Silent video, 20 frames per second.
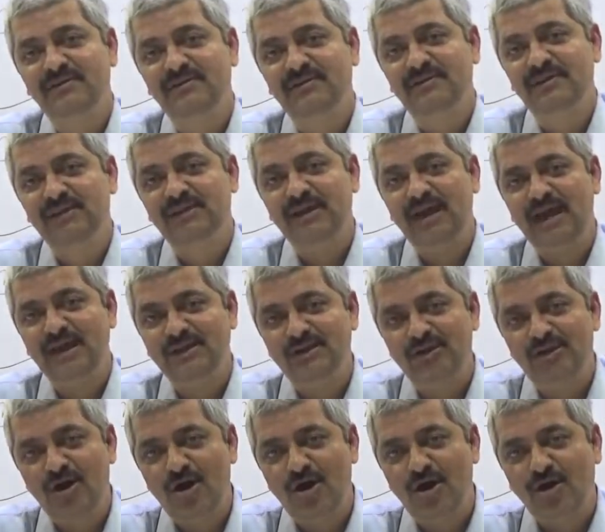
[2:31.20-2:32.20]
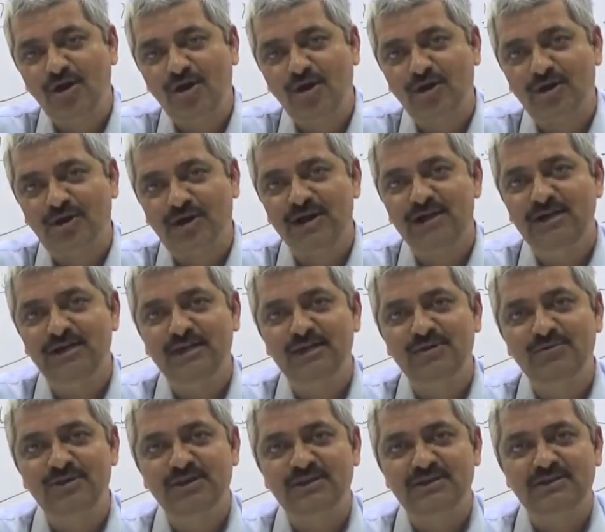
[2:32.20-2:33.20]
the analog or
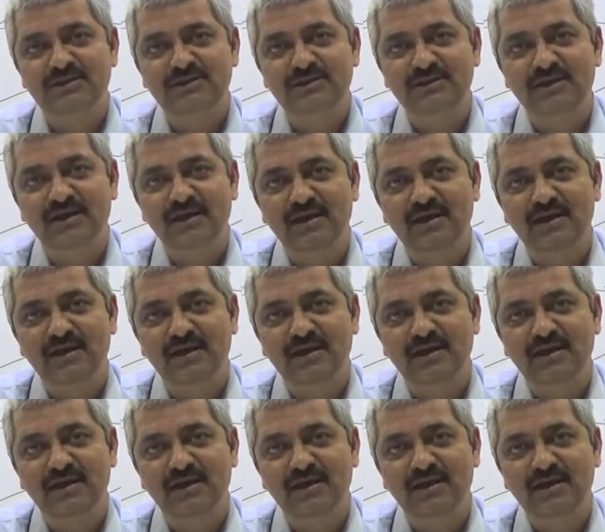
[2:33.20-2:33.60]
continuous